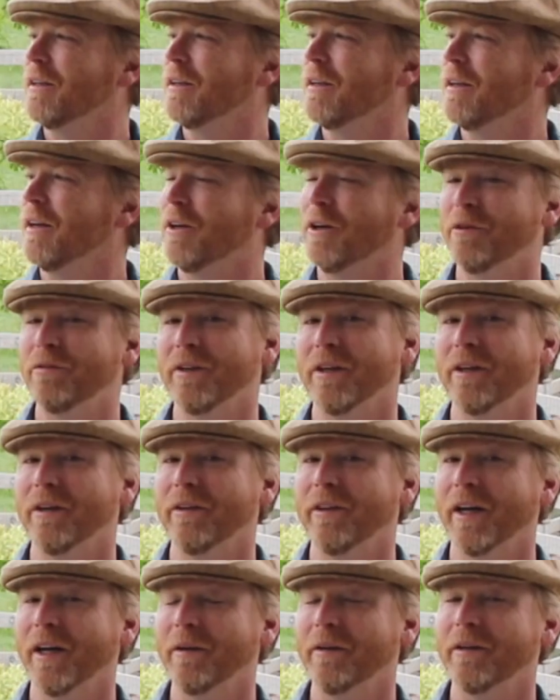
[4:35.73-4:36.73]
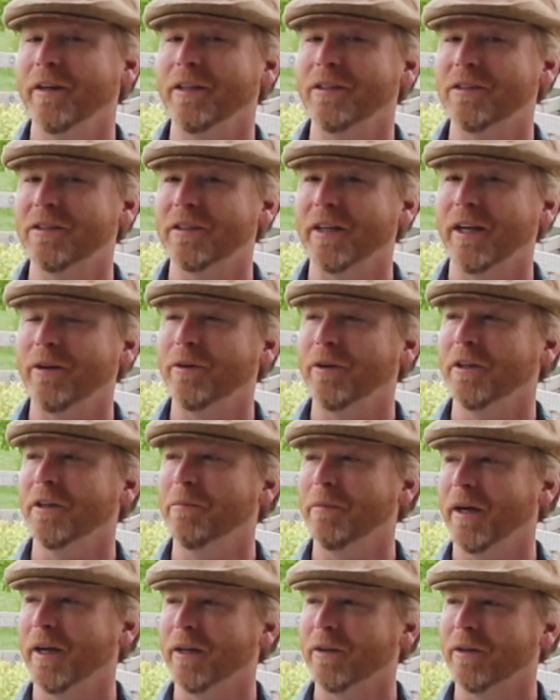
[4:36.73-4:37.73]
I don't know if you hear that. Nice siren in the
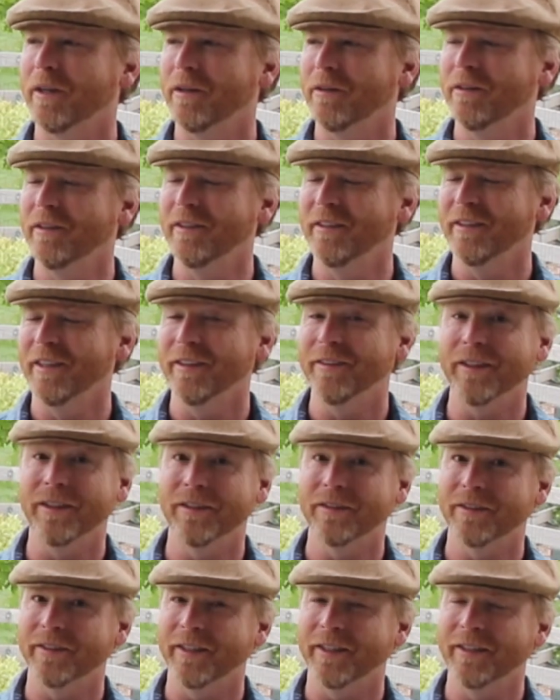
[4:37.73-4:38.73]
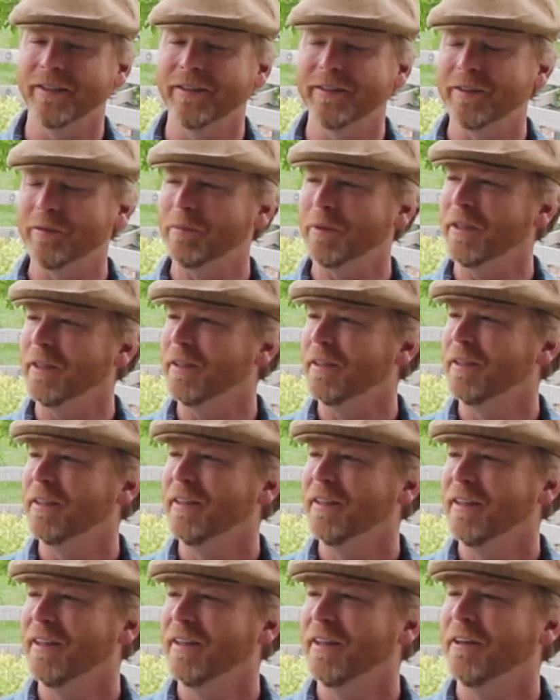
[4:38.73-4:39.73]
background. Not that it's nice, but
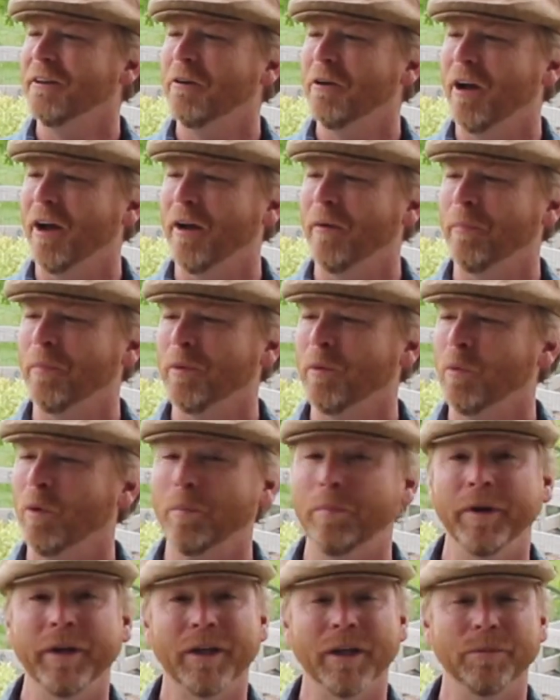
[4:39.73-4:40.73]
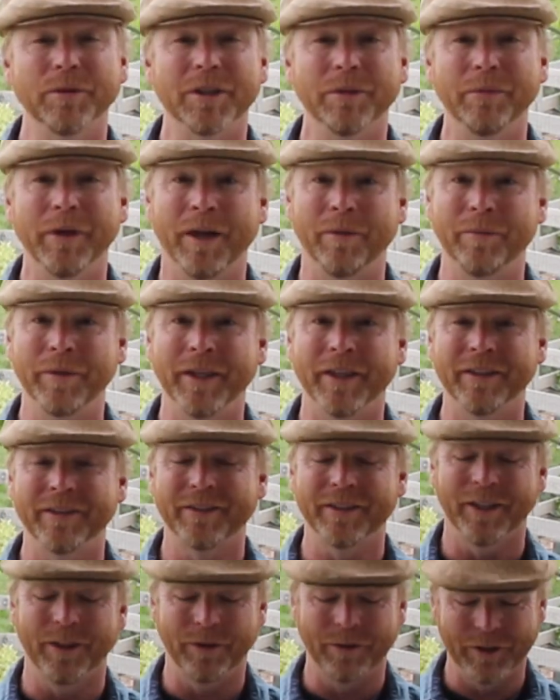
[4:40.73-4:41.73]
we'll pick up some ambient
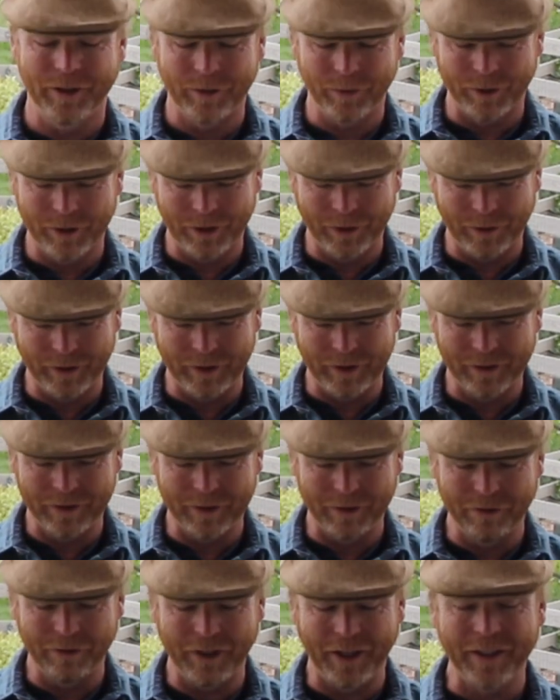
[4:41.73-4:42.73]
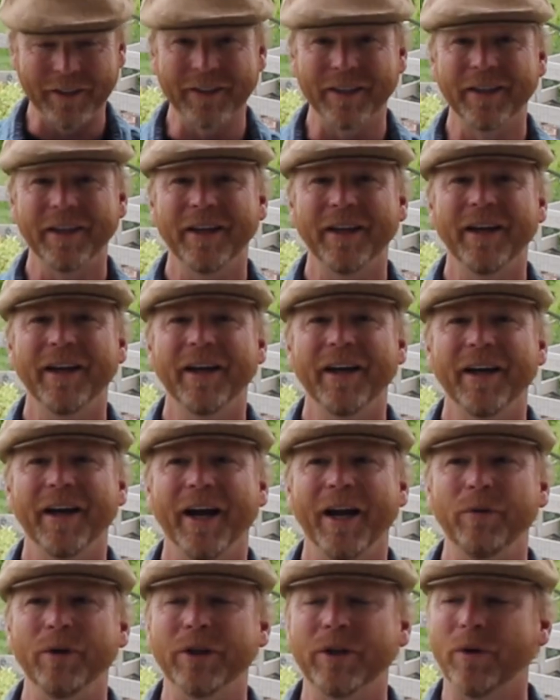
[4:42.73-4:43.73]
sounds as we're doing this. In fact,
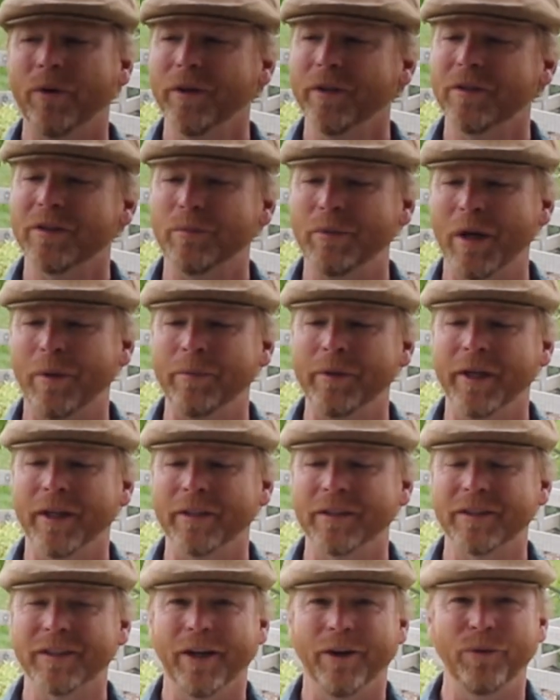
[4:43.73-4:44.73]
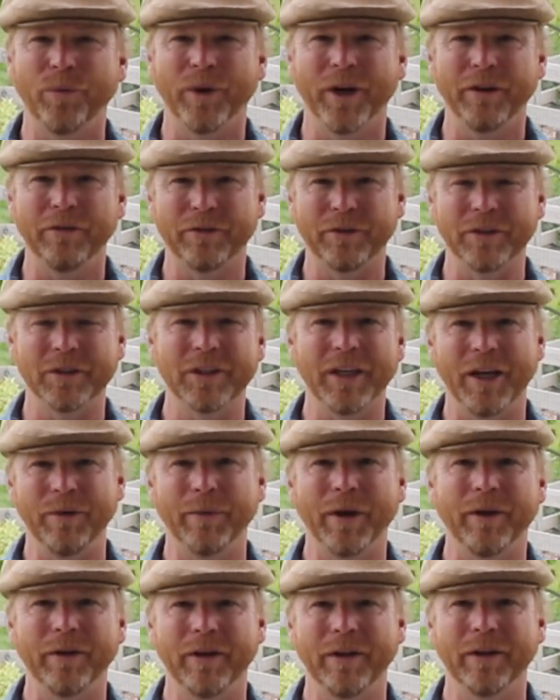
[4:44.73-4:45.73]
I recorded some ambient sound when I first came
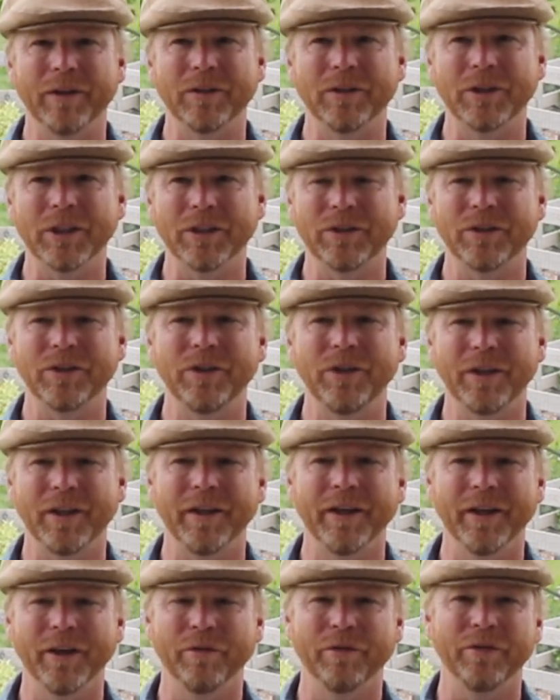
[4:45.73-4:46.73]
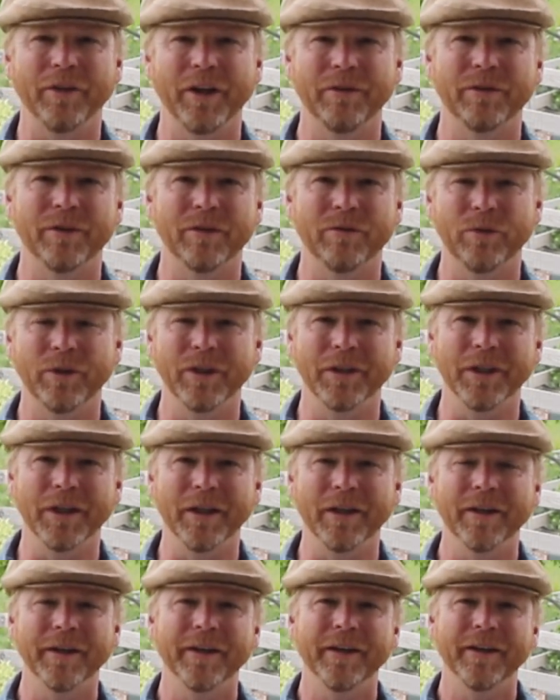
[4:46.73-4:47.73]
out here, just so you could get a flavor of
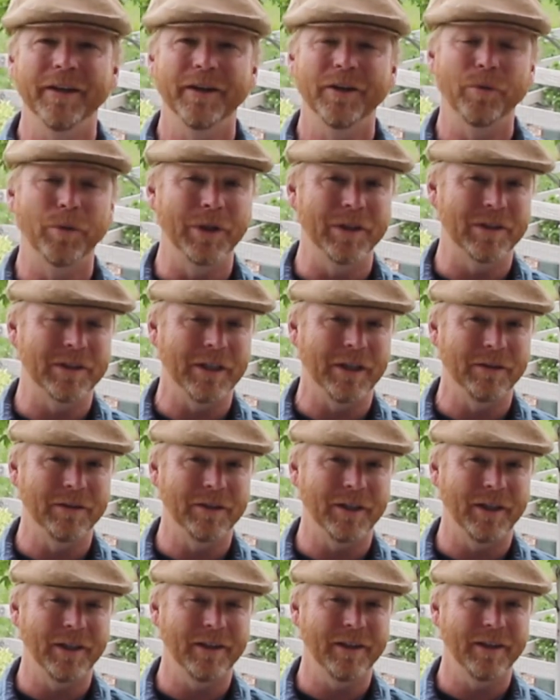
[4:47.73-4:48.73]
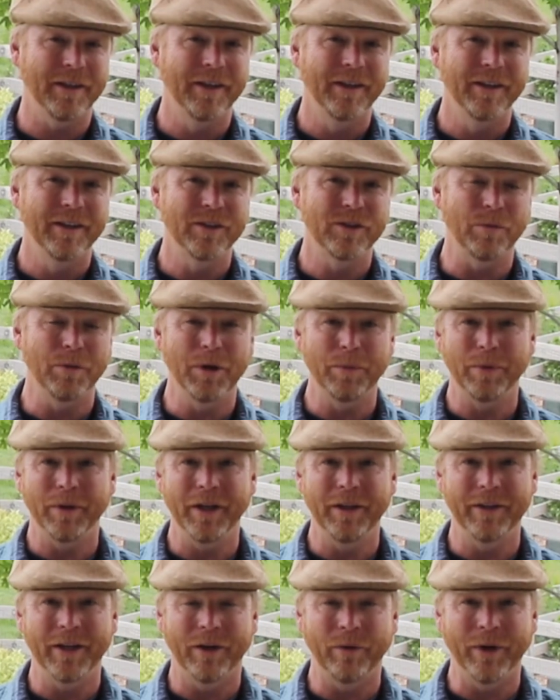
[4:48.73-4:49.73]
really what it sounds like. So I'm going to
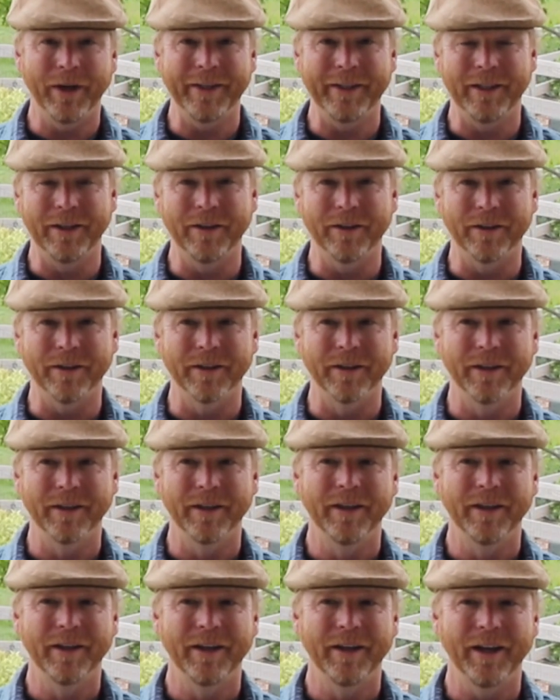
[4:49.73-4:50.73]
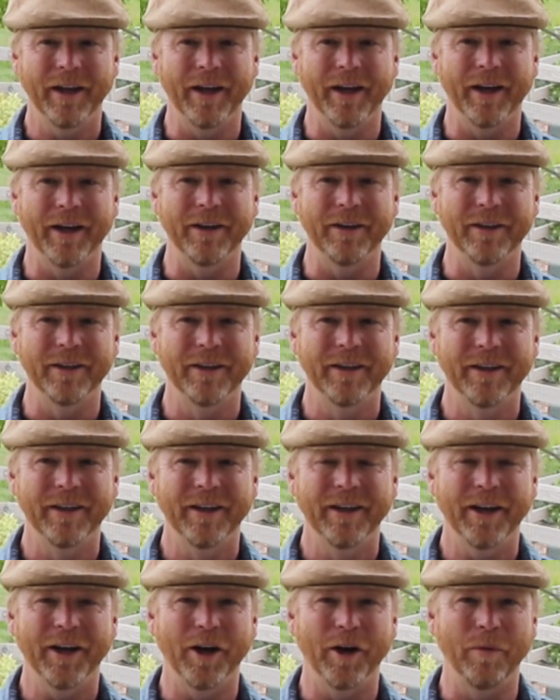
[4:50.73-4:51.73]
play that right here. And
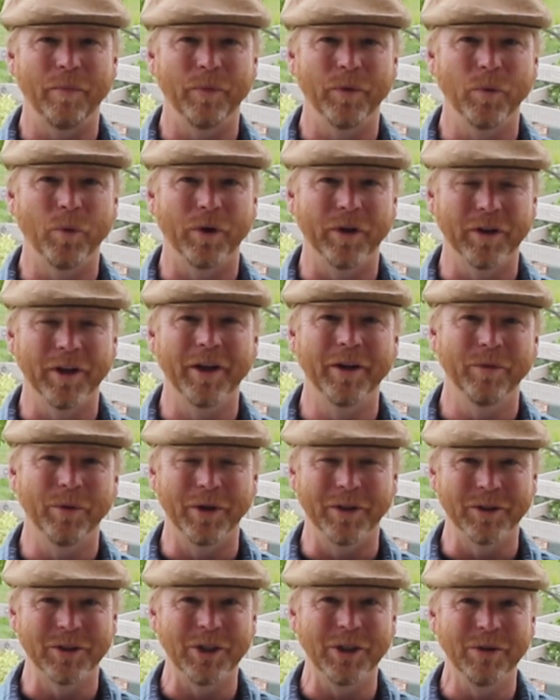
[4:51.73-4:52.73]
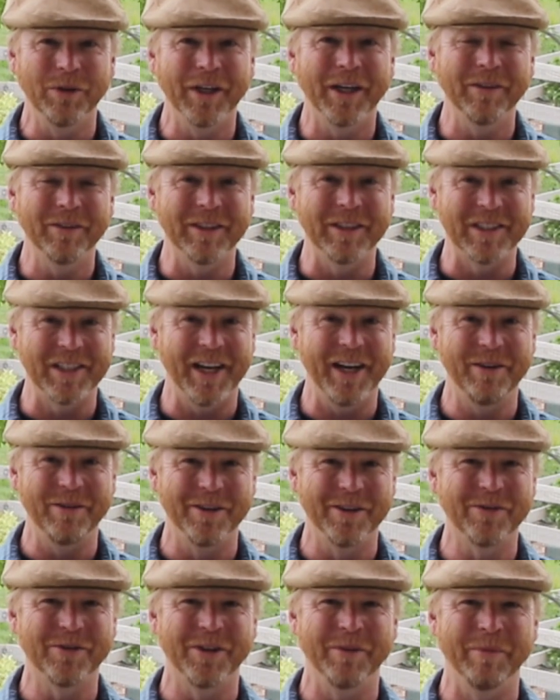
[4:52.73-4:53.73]
we'll tune out the
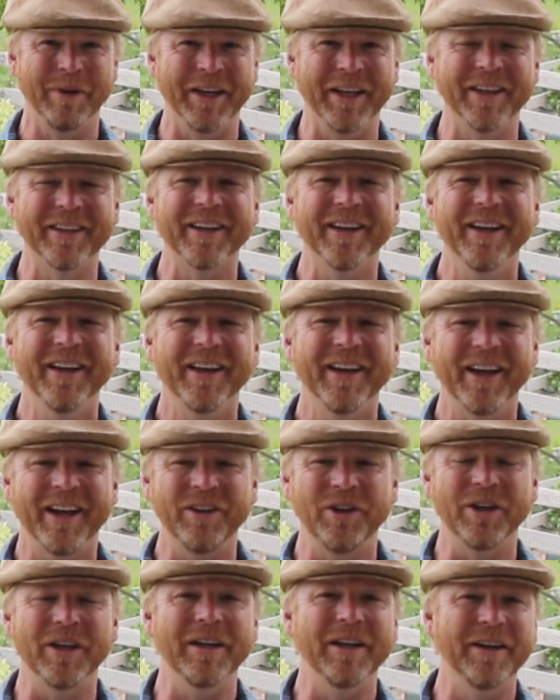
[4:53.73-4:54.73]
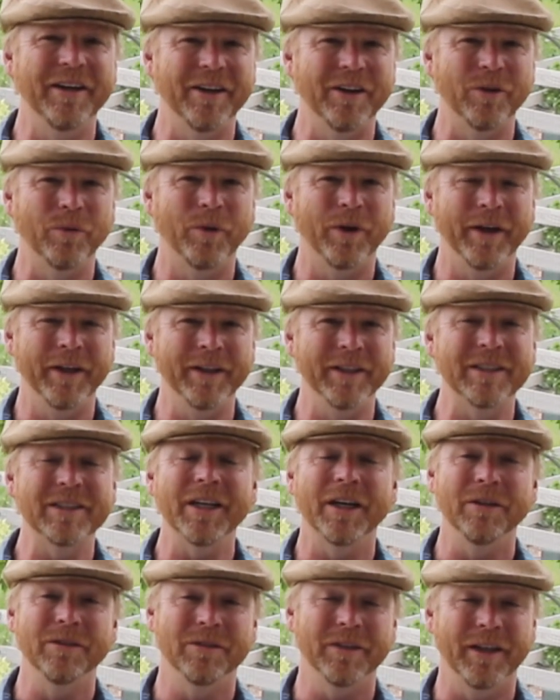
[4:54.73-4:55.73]
sirens for a minute, and you can hear what it
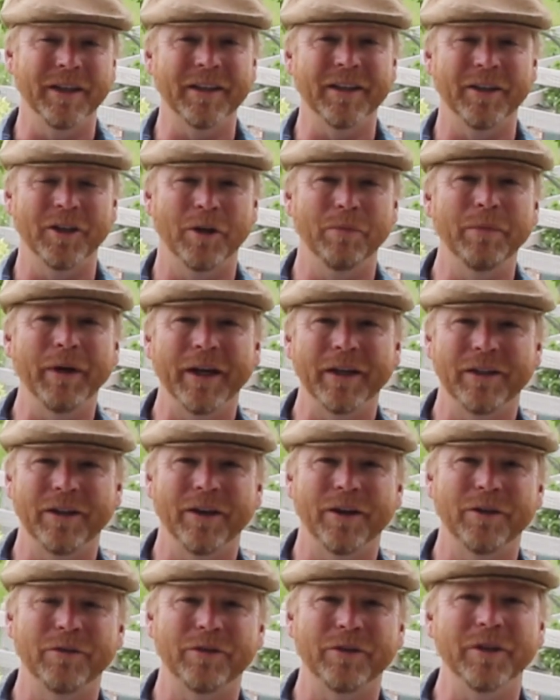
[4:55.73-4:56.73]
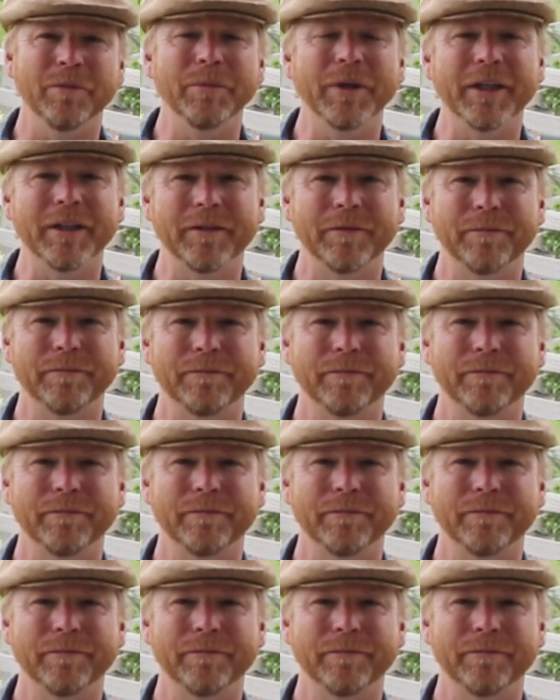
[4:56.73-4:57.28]
sounds like in our backyard for a minute.